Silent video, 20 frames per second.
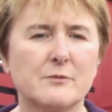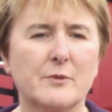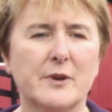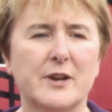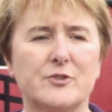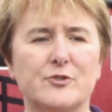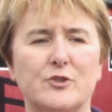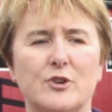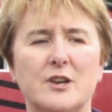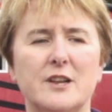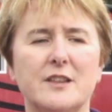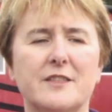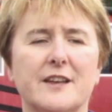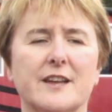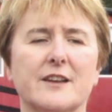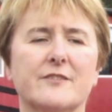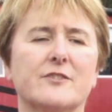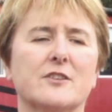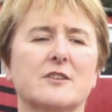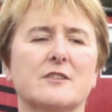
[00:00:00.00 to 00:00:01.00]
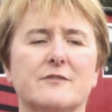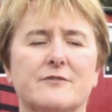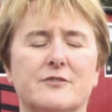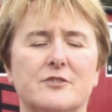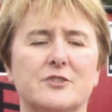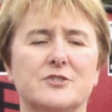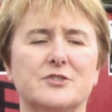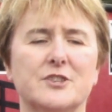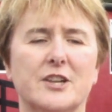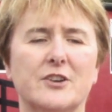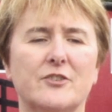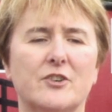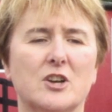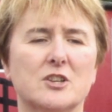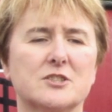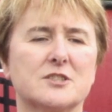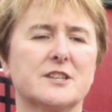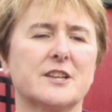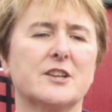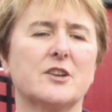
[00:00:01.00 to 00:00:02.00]
We are truly thankful for the
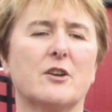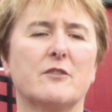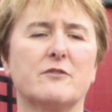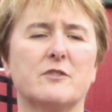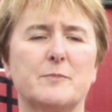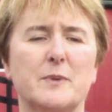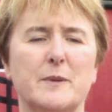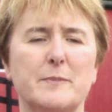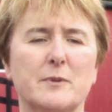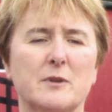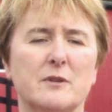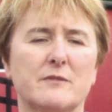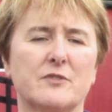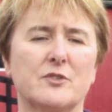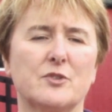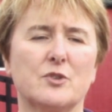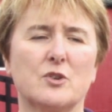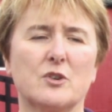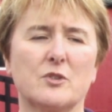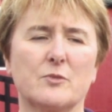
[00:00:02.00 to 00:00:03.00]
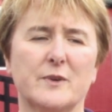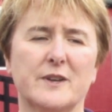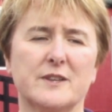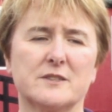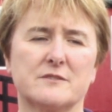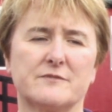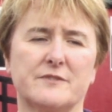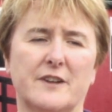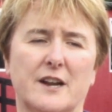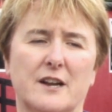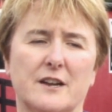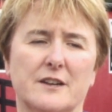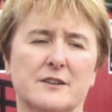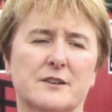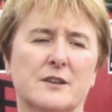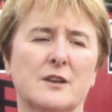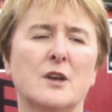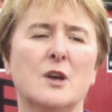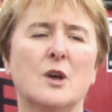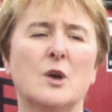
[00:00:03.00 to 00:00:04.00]
generosity of the people of the northwest of Ireland.
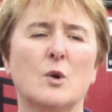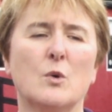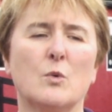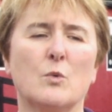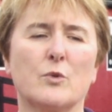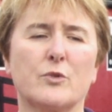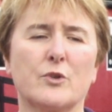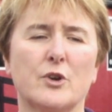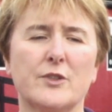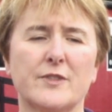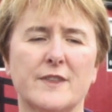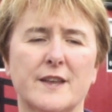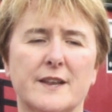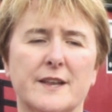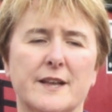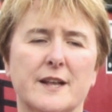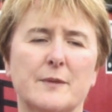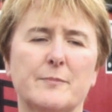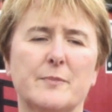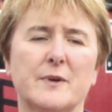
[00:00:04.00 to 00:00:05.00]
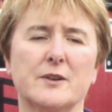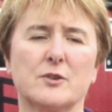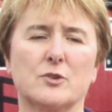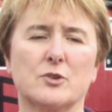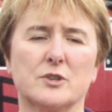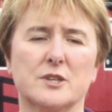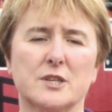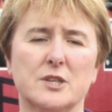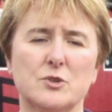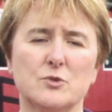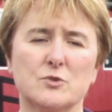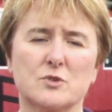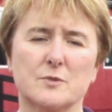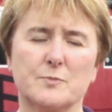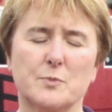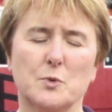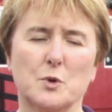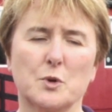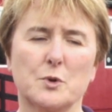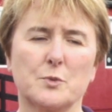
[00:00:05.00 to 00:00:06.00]
Without that help and continued
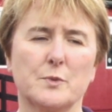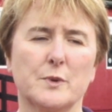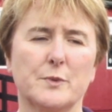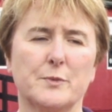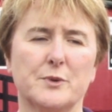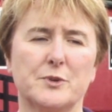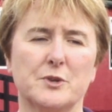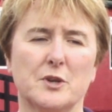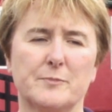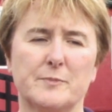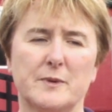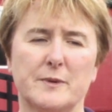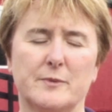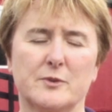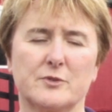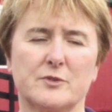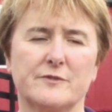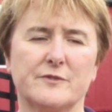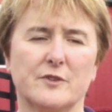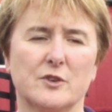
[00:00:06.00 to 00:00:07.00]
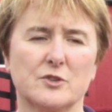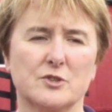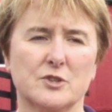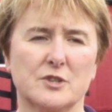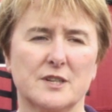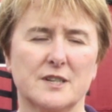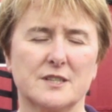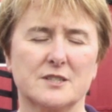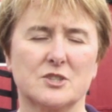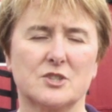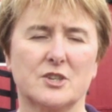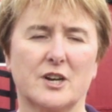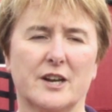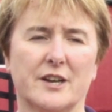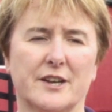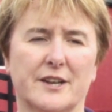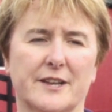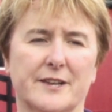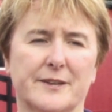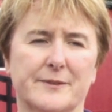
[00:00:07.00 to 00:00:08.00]
support, we would not be able to function as a
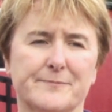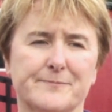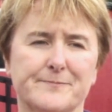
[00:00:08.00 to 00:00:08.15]
charity.